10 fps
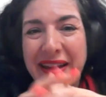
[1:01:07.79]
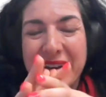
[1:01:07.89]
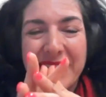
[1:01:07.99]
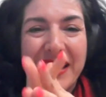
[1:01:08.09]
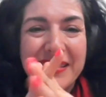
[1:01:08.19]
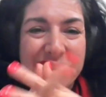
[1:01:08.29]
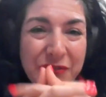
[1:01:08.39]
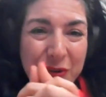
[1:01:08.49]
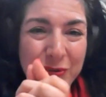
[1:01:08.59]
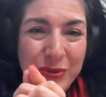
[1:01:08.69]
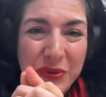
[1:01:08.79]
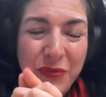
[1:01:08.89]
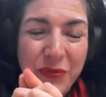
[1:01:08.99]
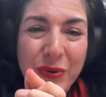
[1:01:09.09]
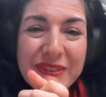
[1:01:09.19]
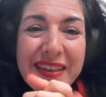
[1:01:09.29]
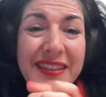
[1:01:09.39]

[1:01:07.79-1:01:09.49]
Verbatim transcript: and it's difficult to enforce.